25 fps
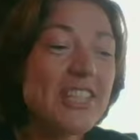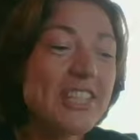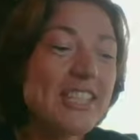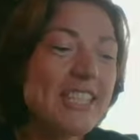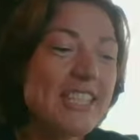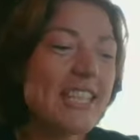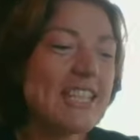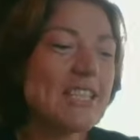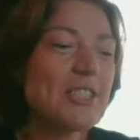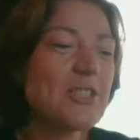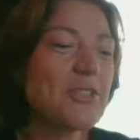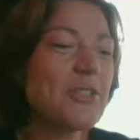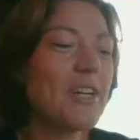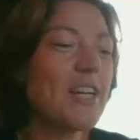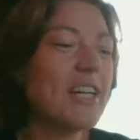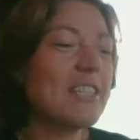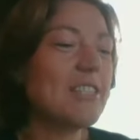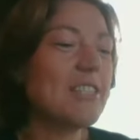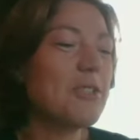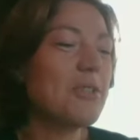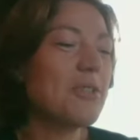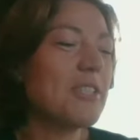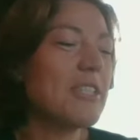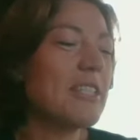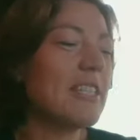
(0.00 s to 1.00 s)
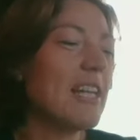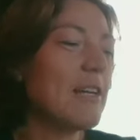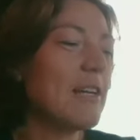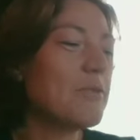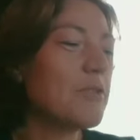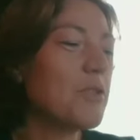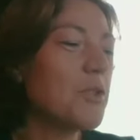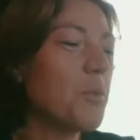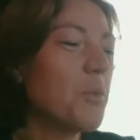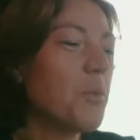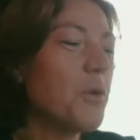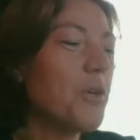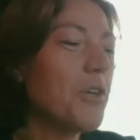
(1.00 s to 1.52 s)
etc., and you still
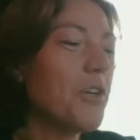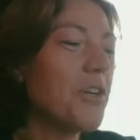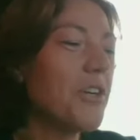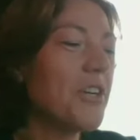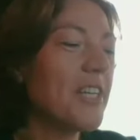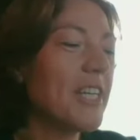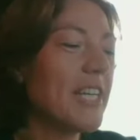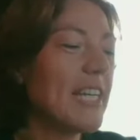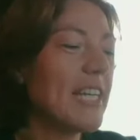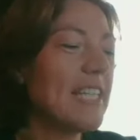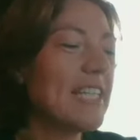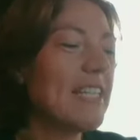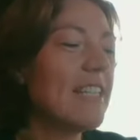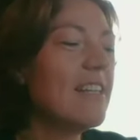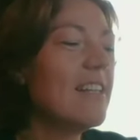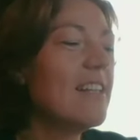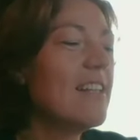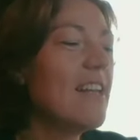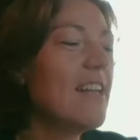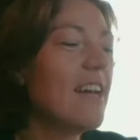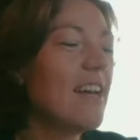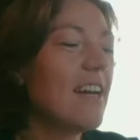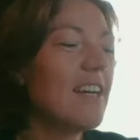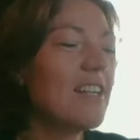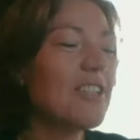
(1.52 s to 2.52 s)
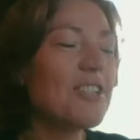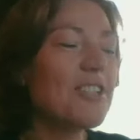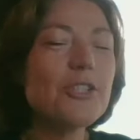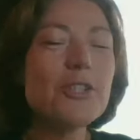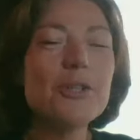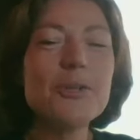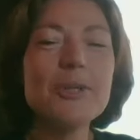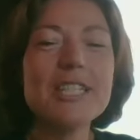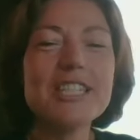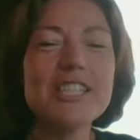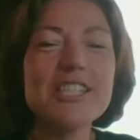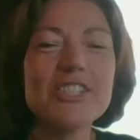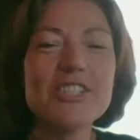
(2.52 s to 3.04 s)
have to work, and
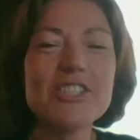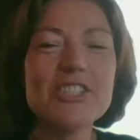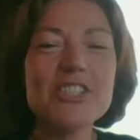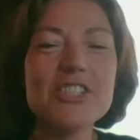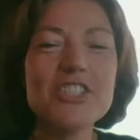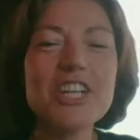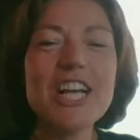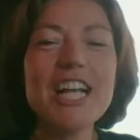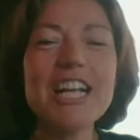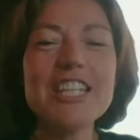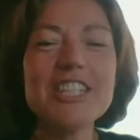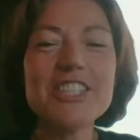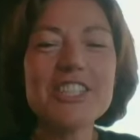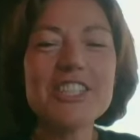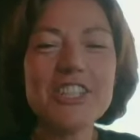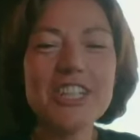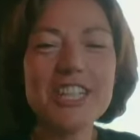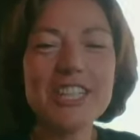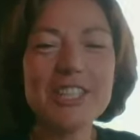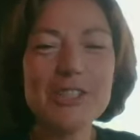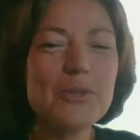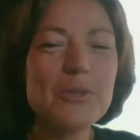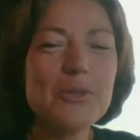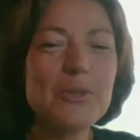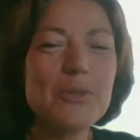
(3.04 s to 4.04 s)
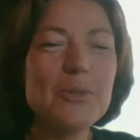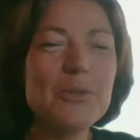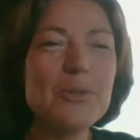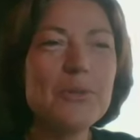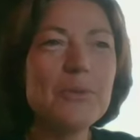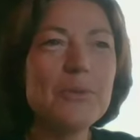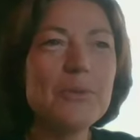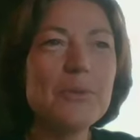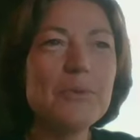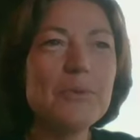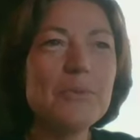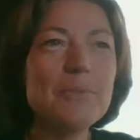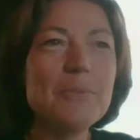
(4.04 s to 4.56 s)
so it's challenging
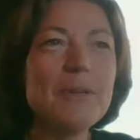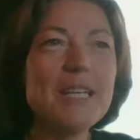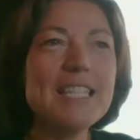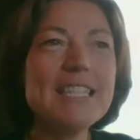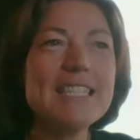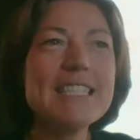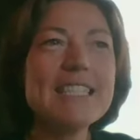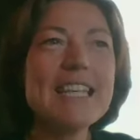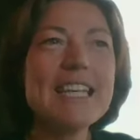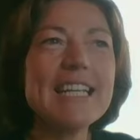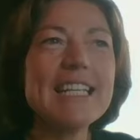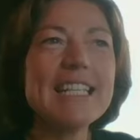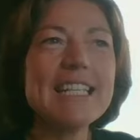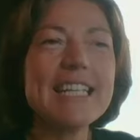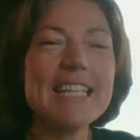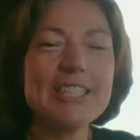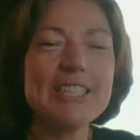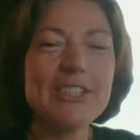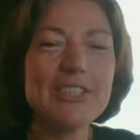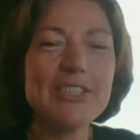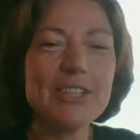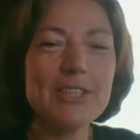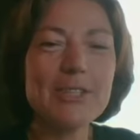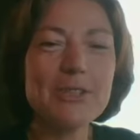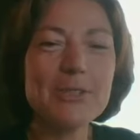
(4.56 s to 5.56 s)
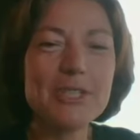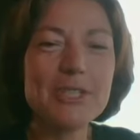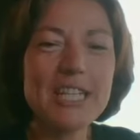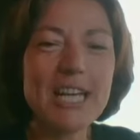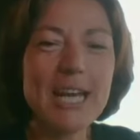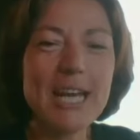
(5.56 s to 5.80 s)
to maintain that good